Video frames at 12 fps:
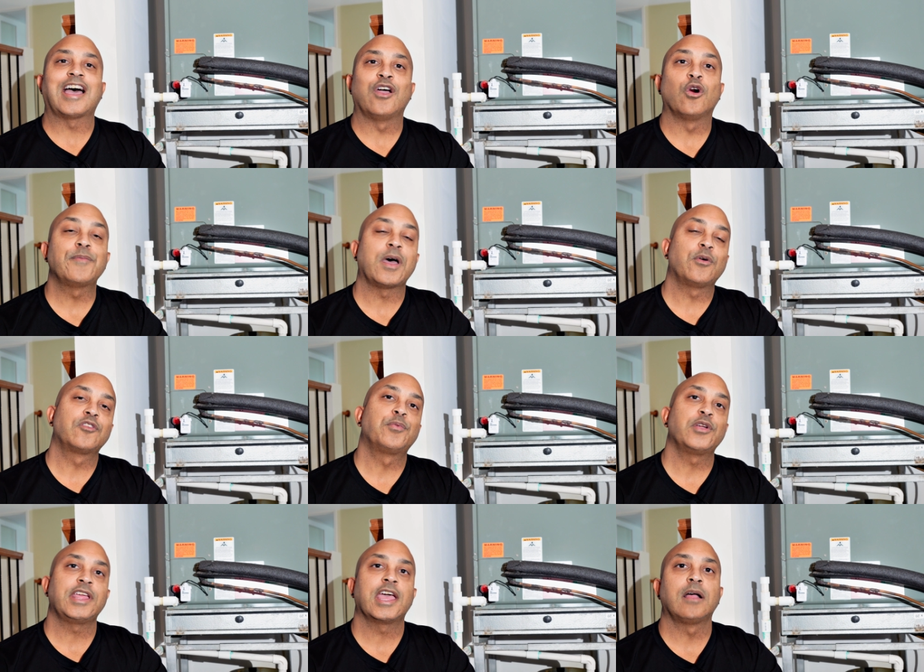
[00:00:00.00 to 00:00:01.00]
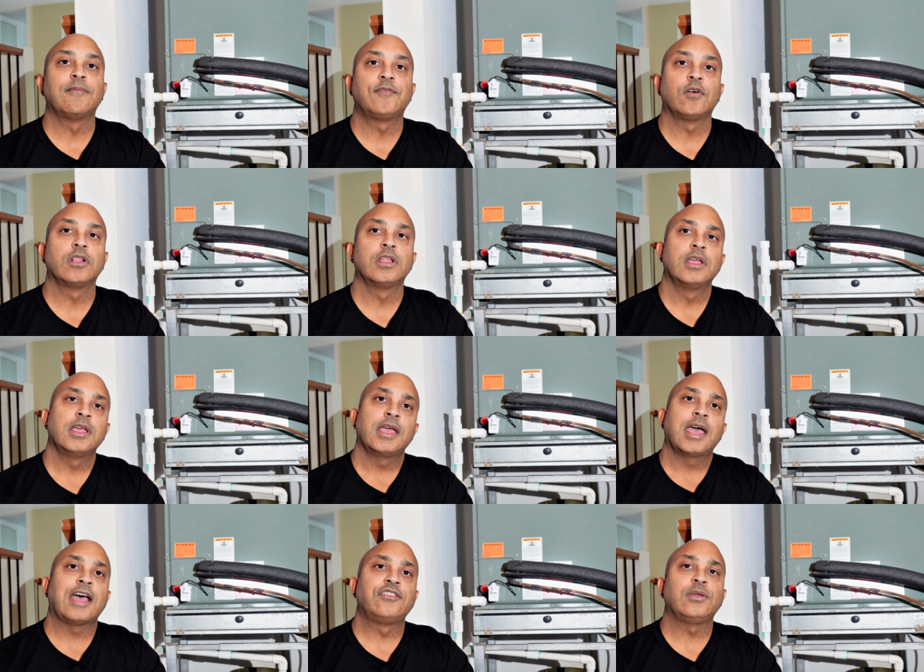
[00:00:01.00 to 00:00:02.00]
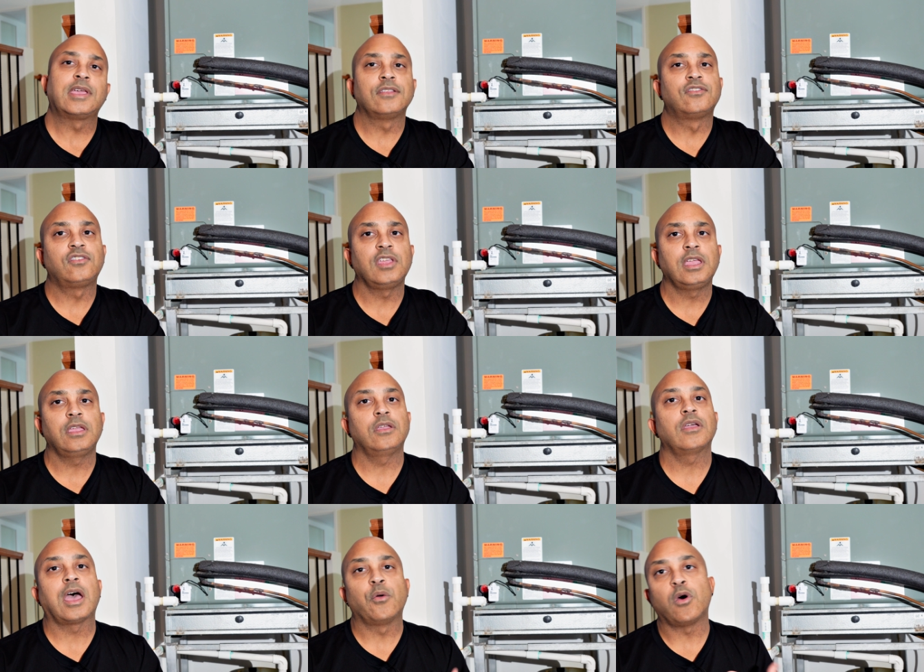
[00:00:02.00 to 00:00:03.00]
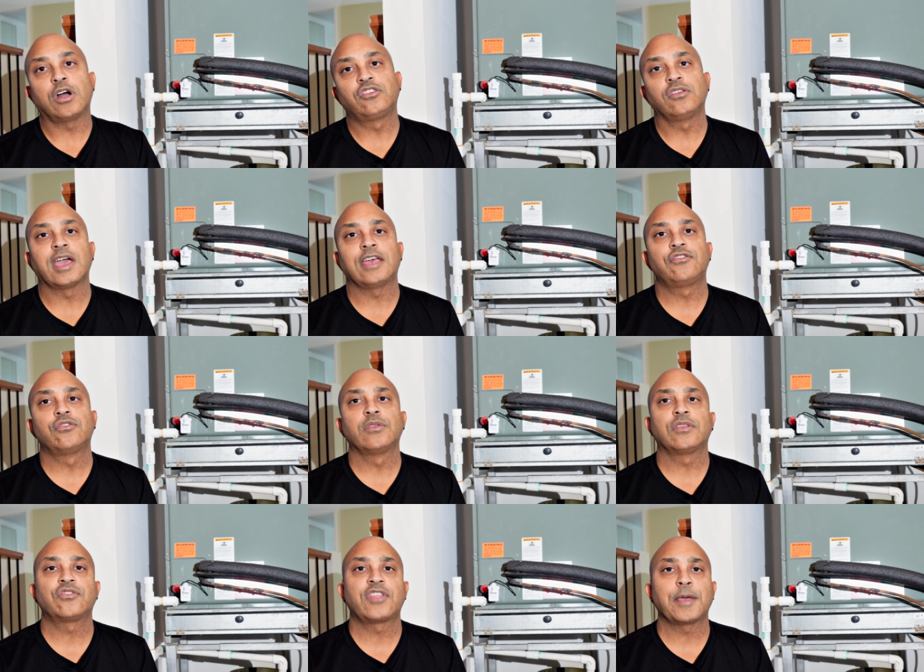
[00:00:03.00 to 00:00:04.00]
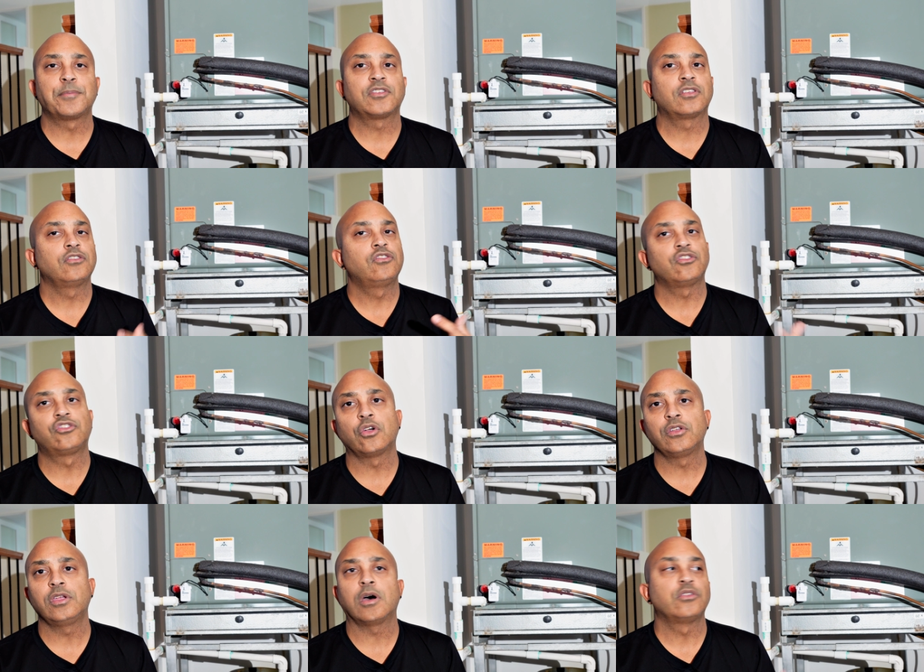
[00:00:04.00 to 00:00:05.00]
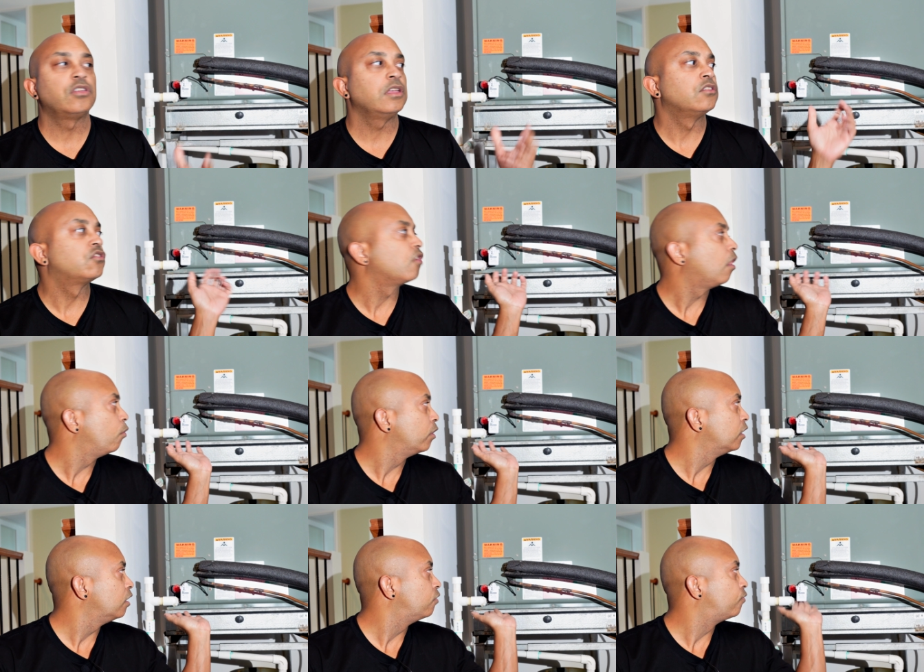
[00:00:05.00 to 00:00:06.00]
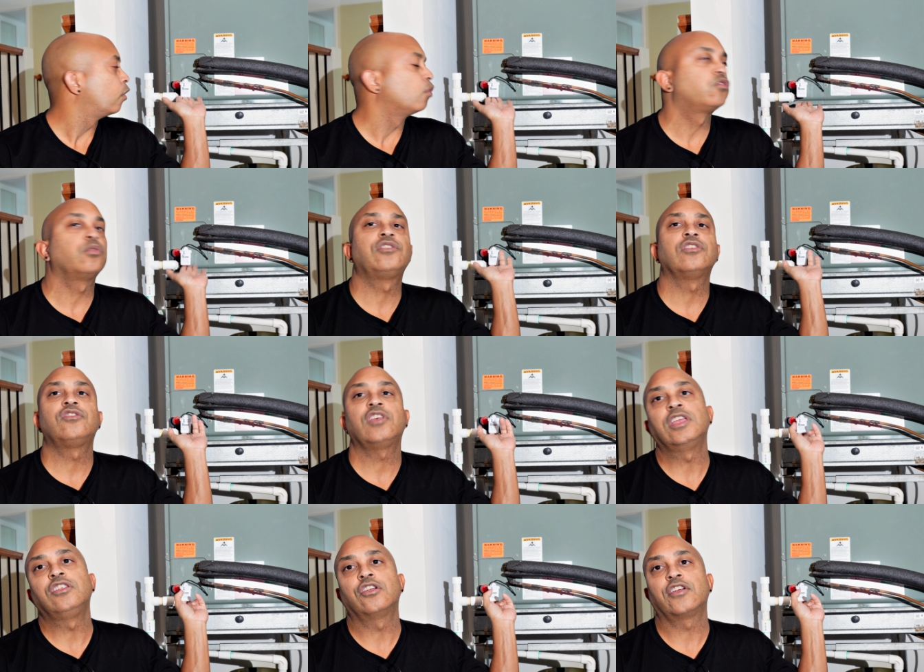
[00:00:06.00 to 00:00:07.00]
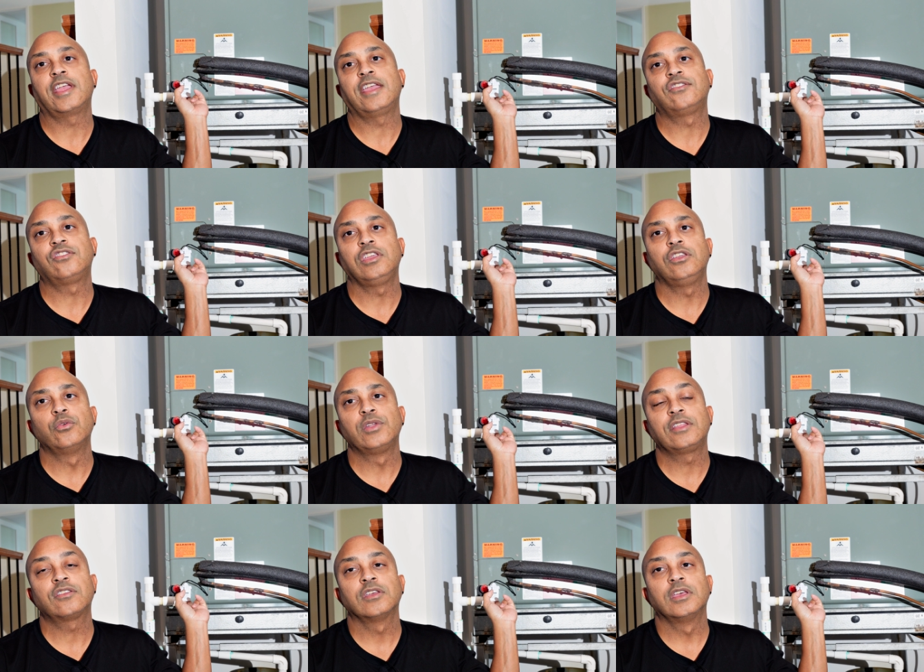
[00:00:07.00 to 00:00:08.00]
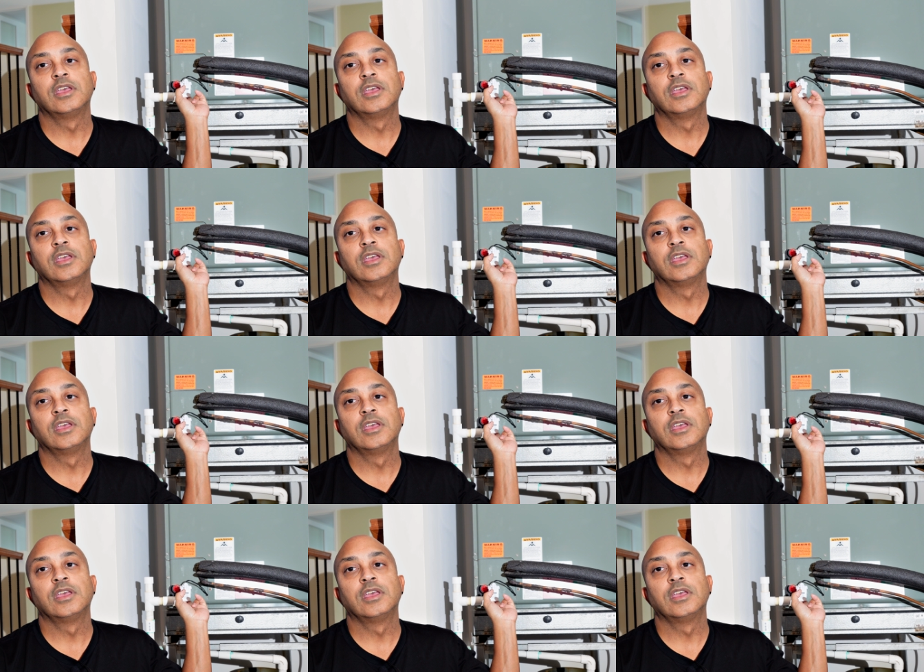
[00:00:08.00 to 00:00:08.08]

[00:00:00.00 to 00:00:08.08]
I hope that was pretty helpful. As you can see, I walked you guys through the steps to show you how to install one of these float switches in your AC unit.